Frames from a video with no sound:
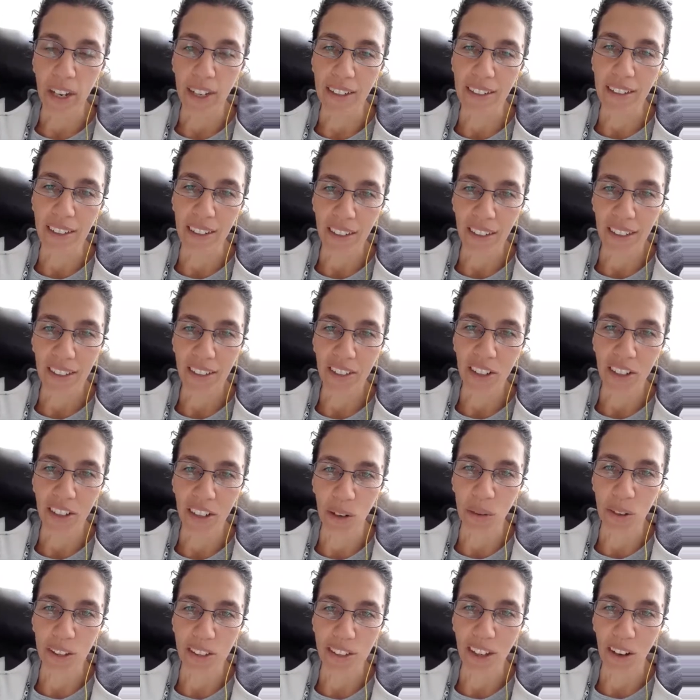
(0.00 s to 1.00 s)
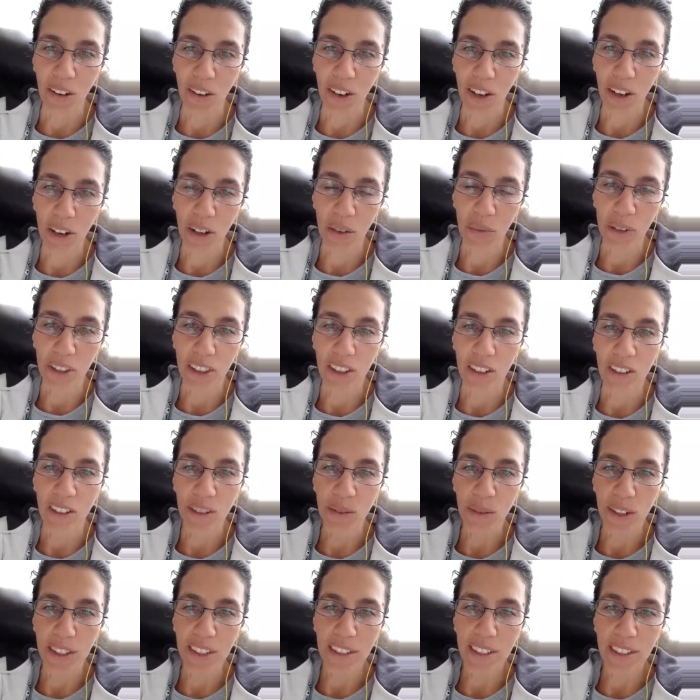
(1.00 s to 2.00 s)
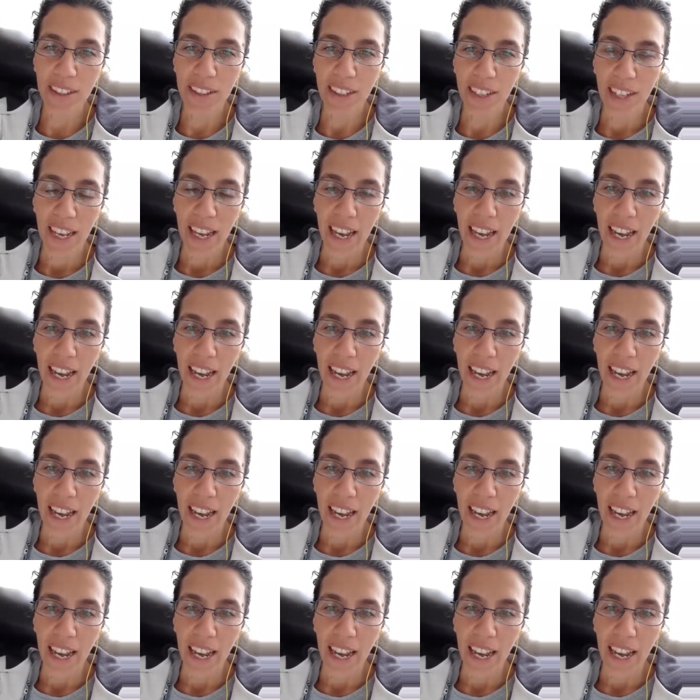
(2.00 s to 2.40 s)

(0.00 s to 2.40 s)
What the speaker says: because at least you know what's going on with those ones.